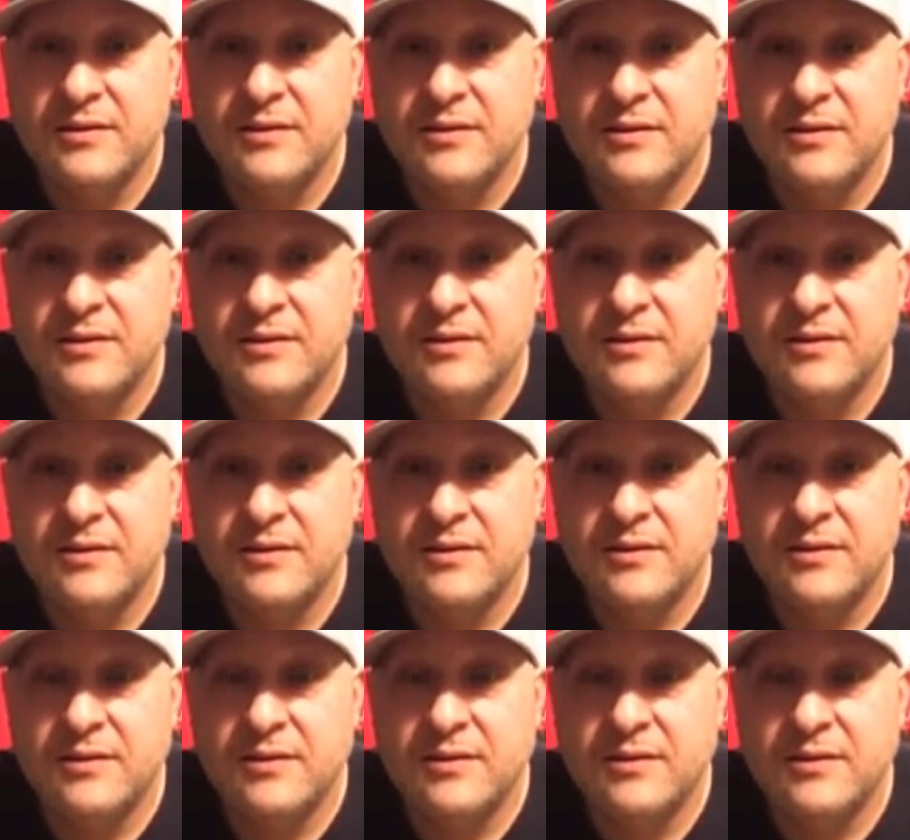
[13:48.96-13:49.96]

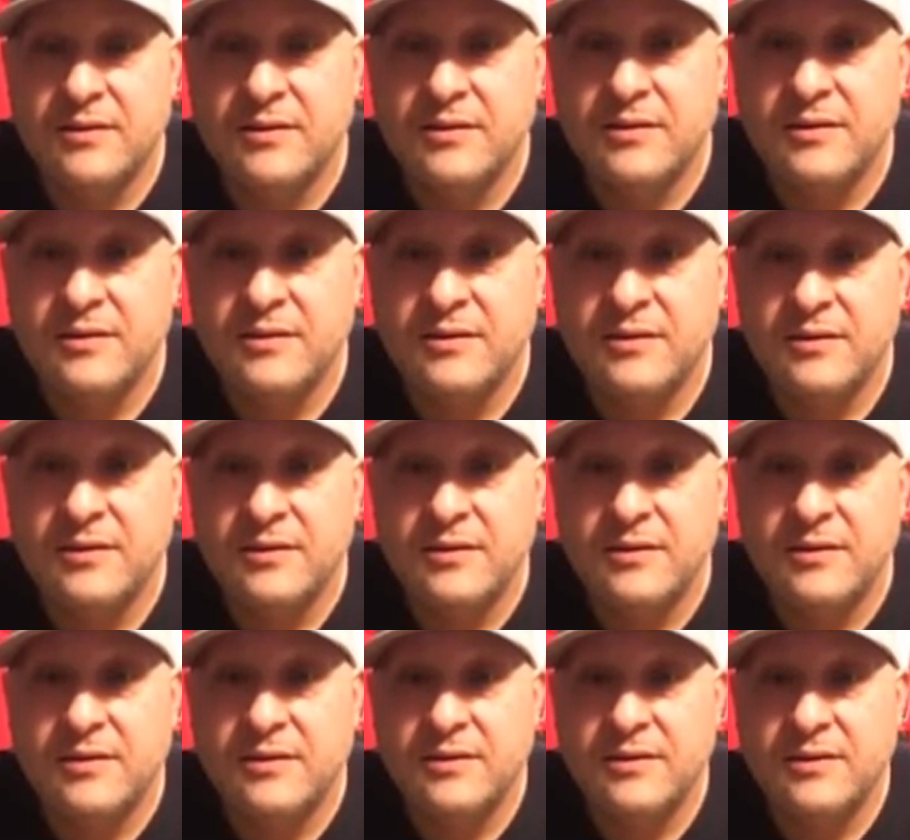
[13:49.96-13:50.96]

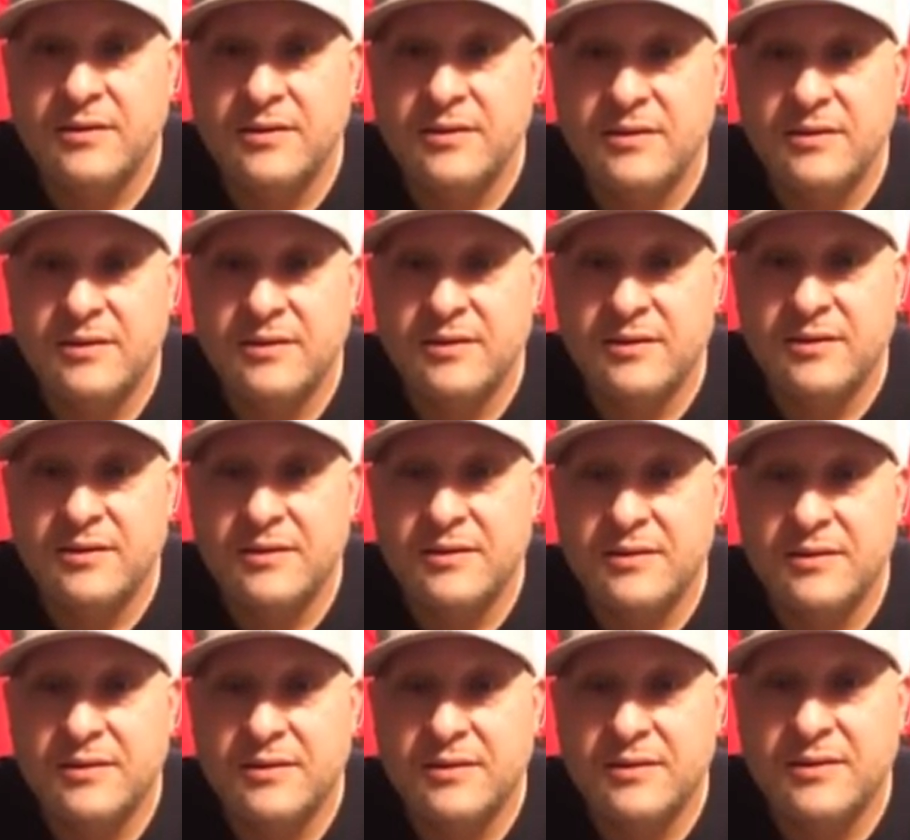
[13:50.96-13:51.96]

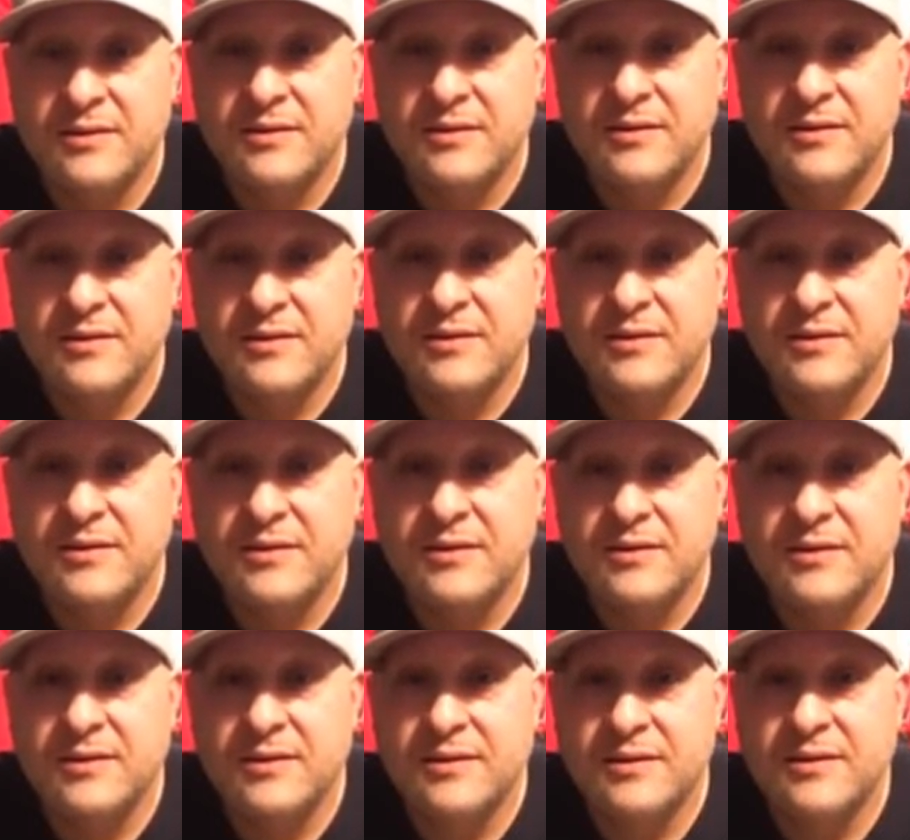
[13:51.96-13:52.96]

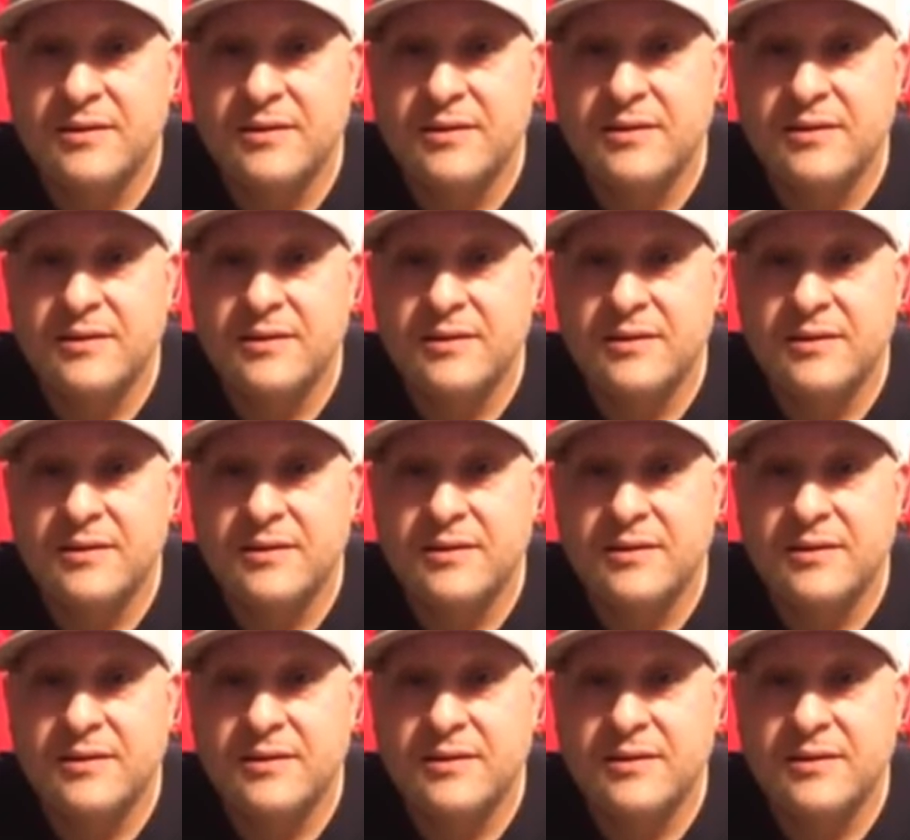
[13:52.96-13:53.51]
This person isn't speaking.